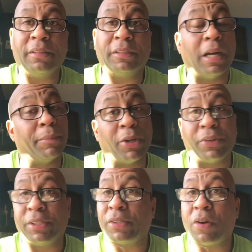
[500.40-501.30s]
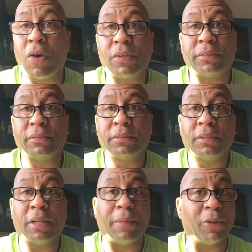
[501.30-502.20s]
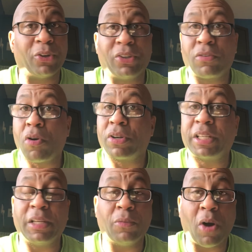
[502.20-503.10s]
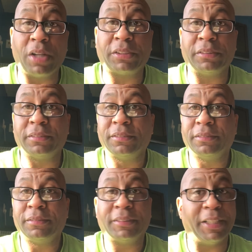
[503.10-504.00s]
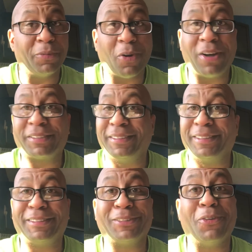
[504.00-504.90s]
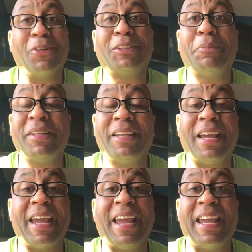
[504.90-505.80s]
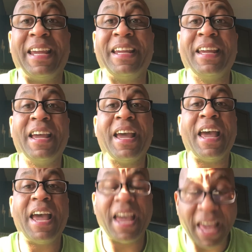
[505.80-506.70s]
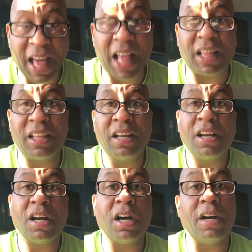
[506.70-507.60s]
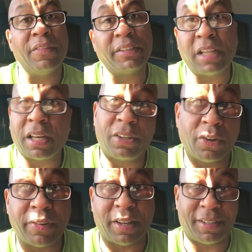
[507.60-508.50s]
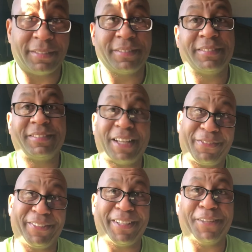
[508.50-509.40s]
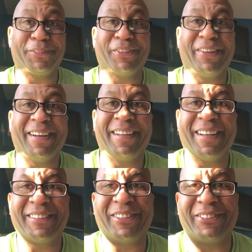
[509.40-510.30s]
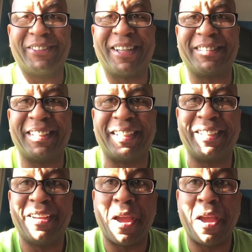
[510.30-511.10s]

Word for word: I'm learning and growing. I'm learning and growing. Keep watching. Keep watching. This is going to be a hell of a telenovela. That's for damn sure. All right. I'll talk to you guys later.